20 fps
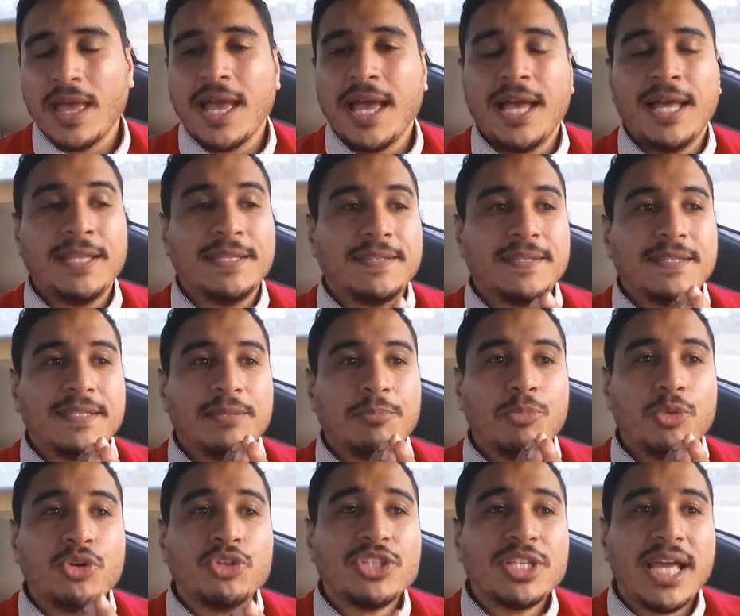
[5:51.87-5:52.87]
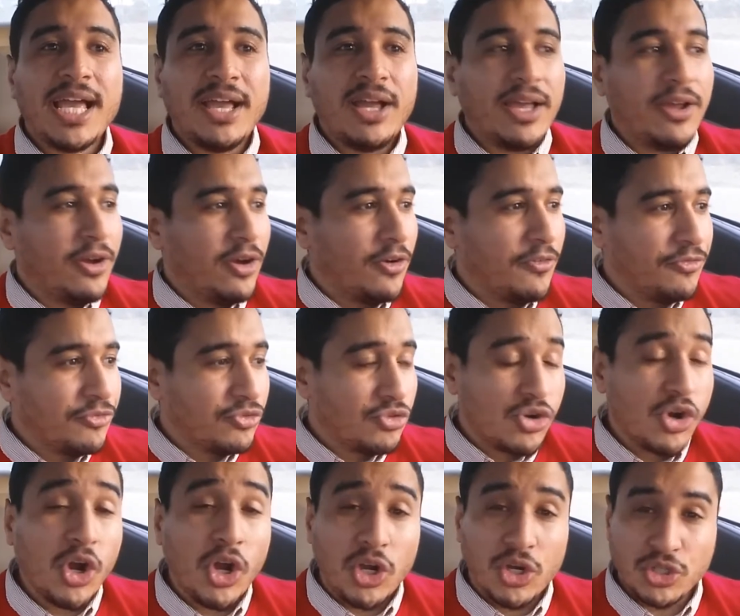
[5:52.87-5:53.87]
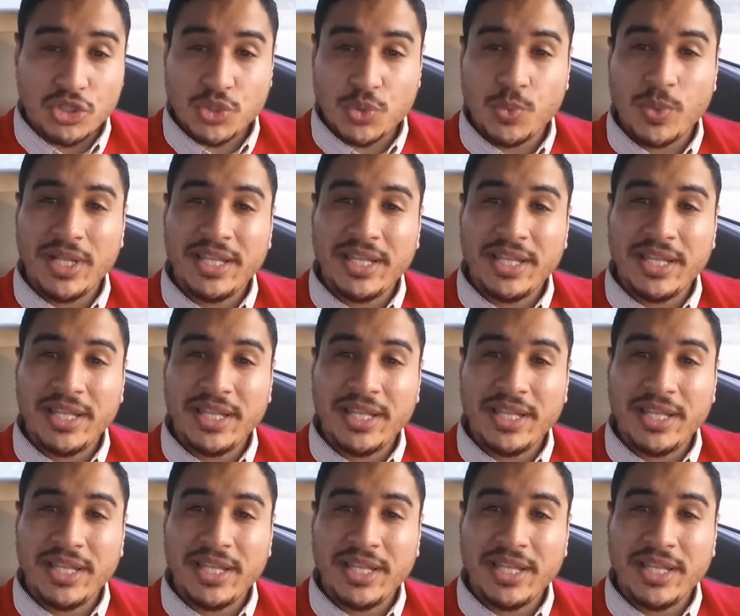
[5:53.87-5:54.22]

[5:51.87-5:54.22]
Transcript: And Musa, of course,